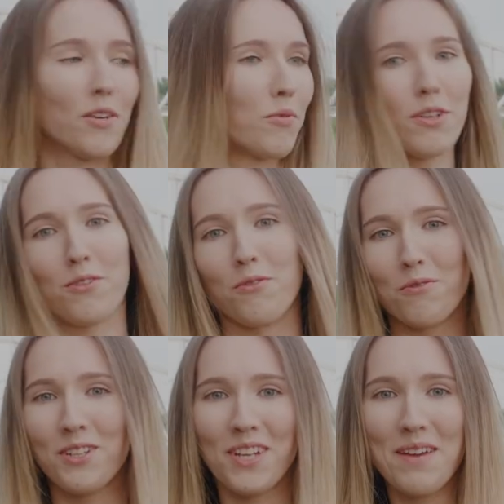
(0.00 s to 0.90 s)
Whoa,
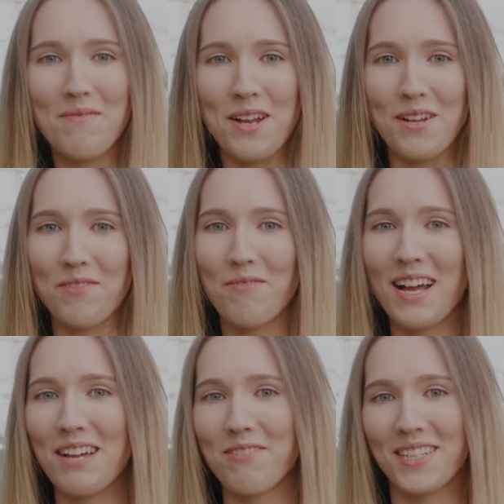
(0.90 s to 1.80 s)
what happened?
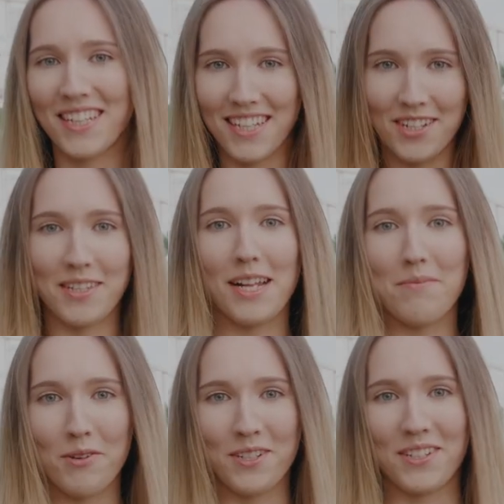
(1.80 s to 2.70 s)
Why we suddenly
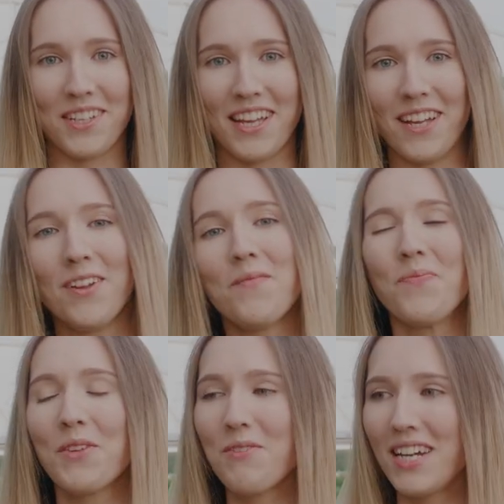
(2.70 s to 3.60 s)
teleported here?
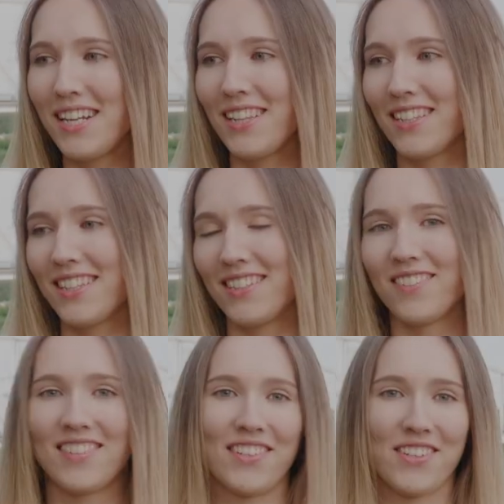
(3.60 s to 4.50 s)
Well,
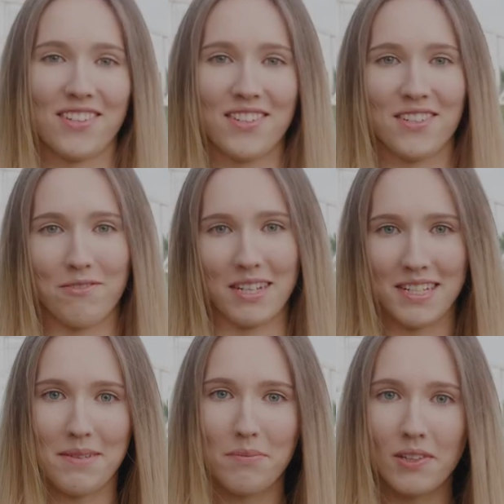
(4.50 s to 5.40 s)
the reason is quite
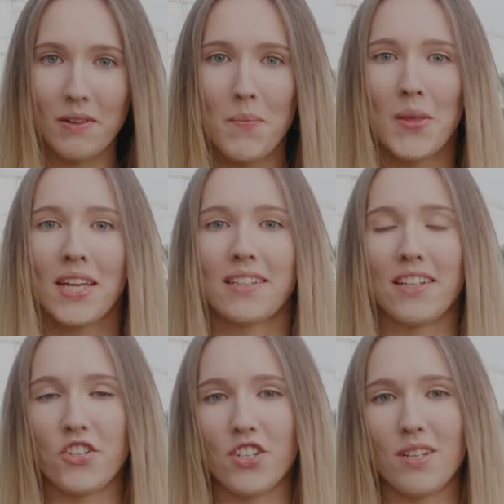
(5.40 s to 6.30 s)
simple.
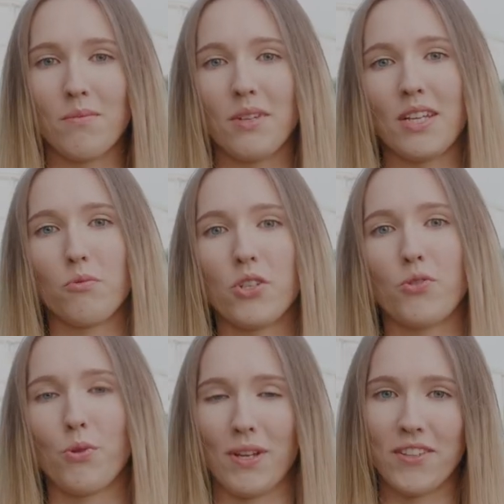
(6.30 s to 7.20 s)
The gym in which
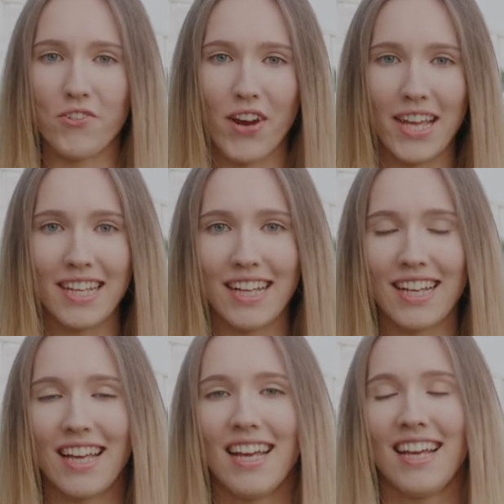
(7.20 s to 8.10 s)
we were training
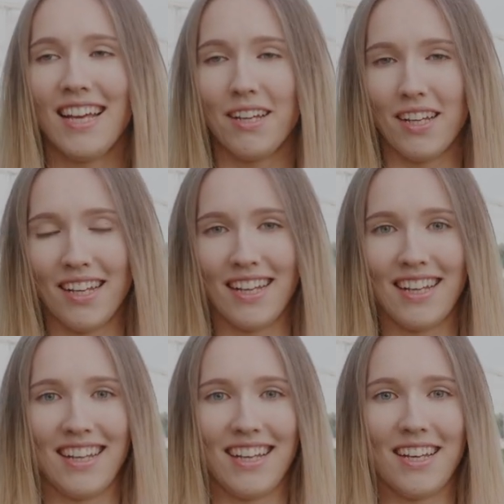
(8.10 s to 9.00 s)

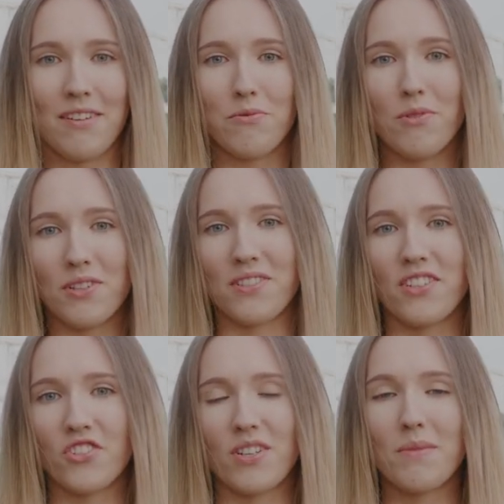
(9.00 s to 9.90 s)
was the
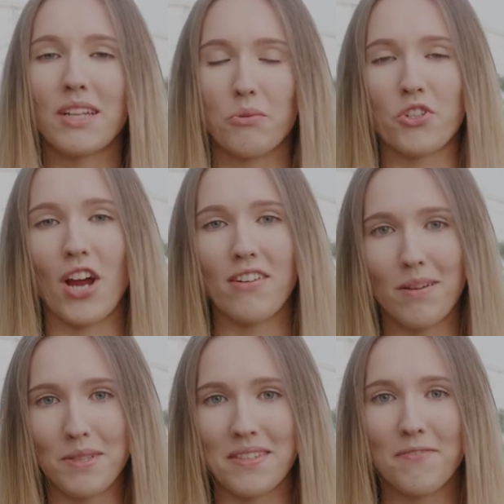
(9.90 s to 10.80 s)
gym in which
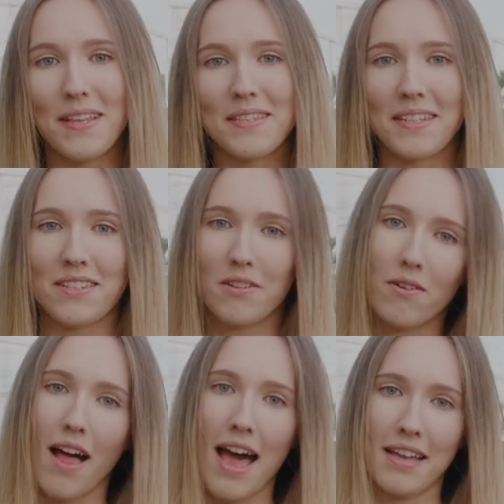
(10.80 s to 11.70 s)
Aramis Fencing
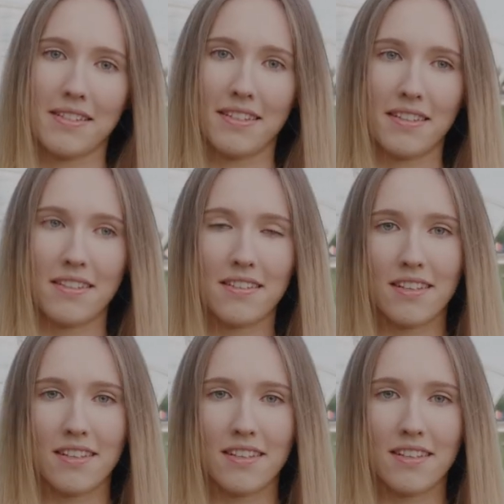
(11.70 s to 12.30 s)
School has its